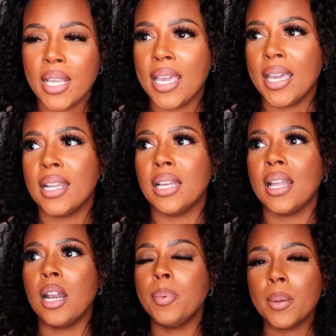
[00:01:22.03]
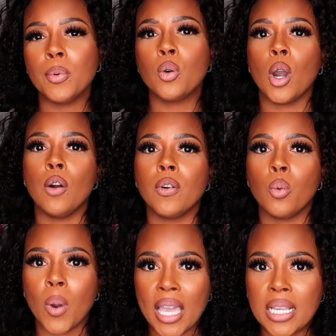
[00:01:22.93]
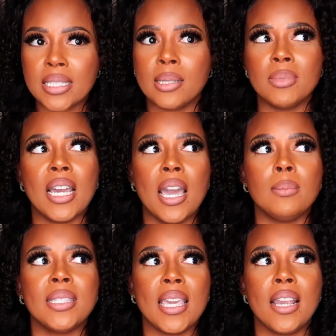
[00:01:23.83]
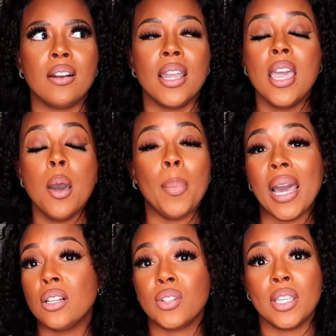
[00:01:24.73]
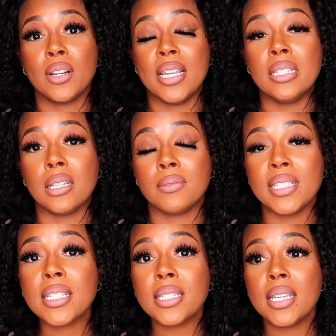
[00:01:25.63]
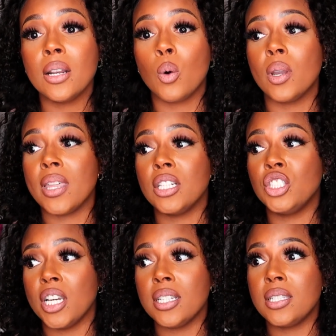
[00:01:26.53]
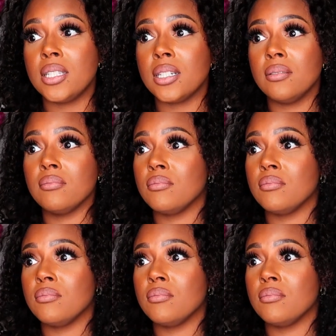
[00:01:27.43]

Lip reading: And a lot of people who are overweight, sometimes their bodies are either insulin resistant or they just